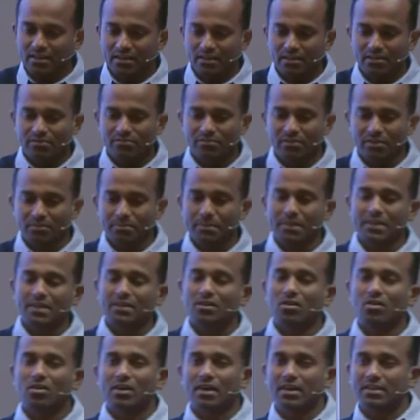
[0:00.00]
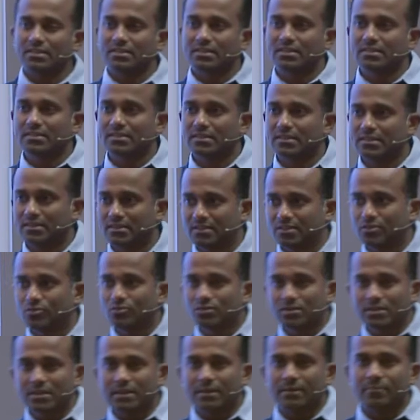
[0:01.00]
if a particular organization is
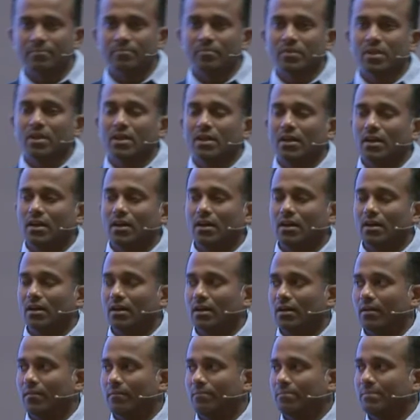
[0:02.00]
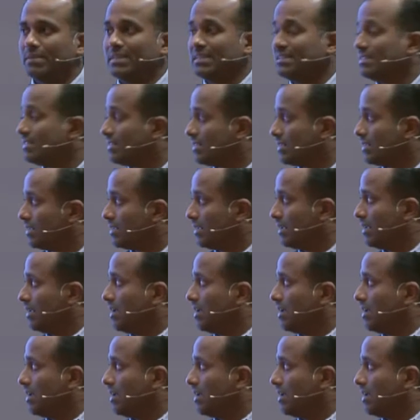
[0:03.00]
using uh, this